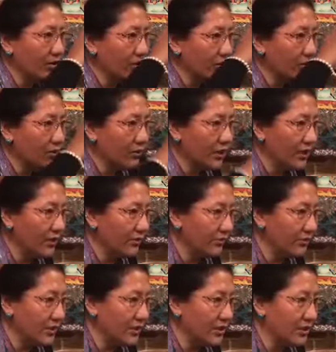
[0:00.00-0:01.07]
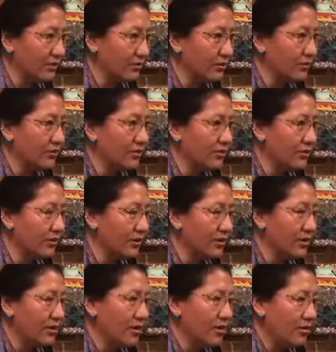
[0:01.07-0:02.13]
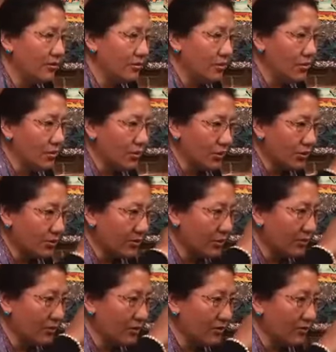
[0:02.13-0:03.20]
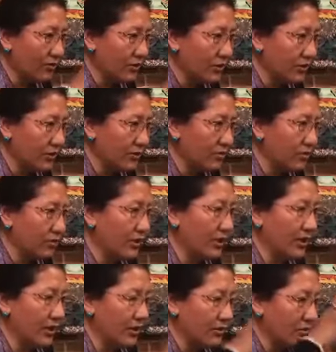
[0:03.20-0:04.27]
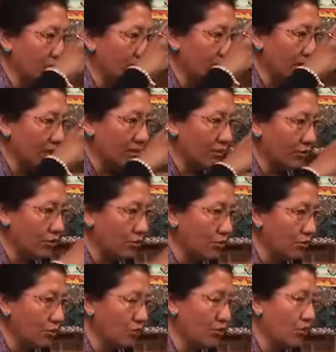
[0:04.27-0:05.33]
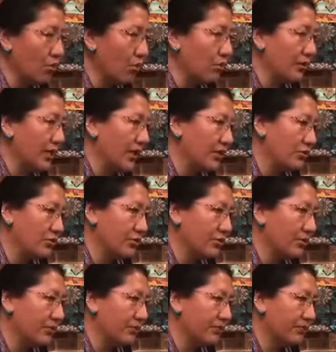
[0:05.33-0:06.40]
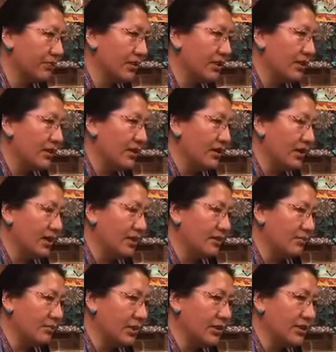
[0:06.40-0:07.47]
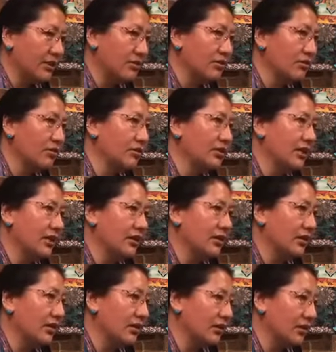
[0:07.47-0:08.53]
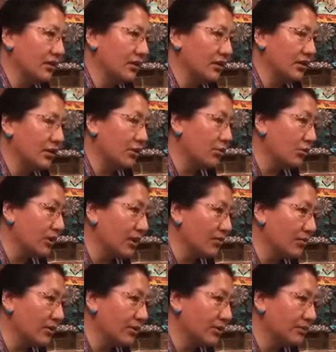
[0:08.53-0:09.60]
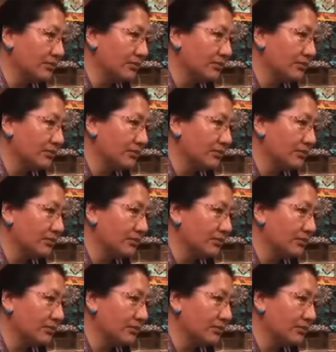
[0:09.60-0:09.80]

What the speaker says: at the green vegetables, most of the green vegetable is sort of like the neutral, cold nature. And in particular, like the cucumber,